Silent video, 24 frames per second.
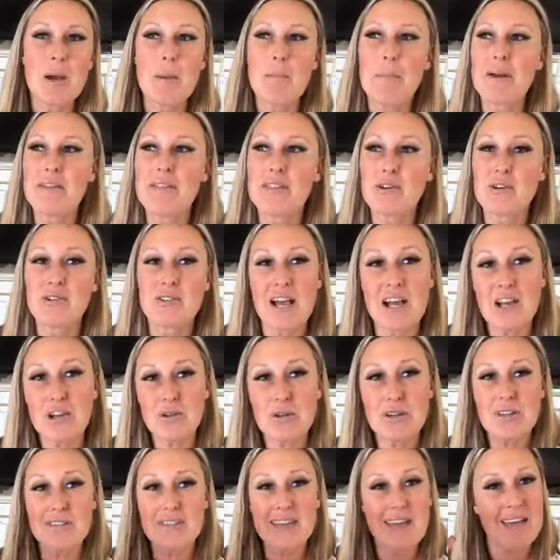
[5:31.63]
But there's
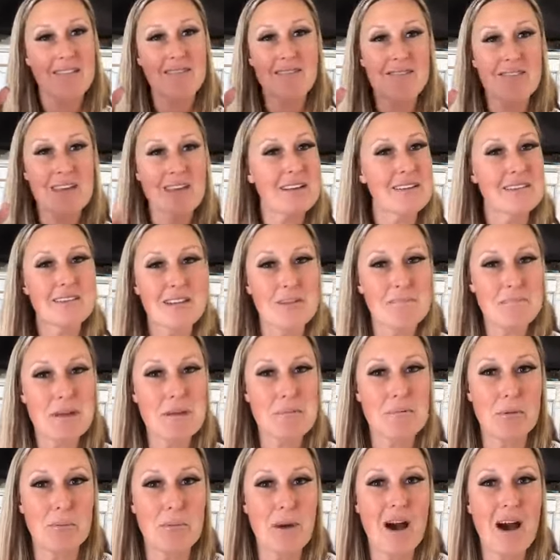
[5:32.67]
actually ten things that
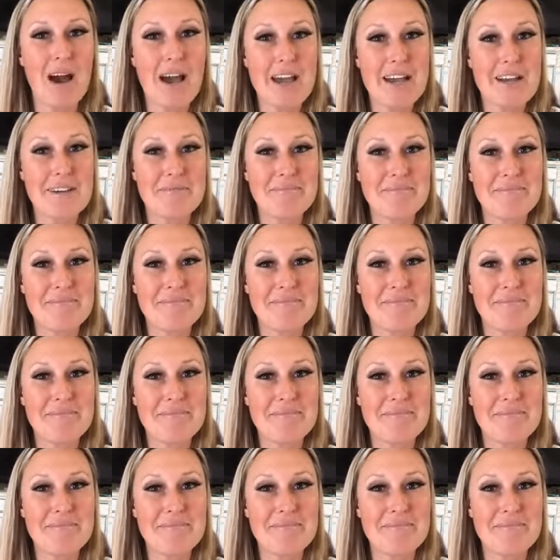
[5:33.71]
people buy.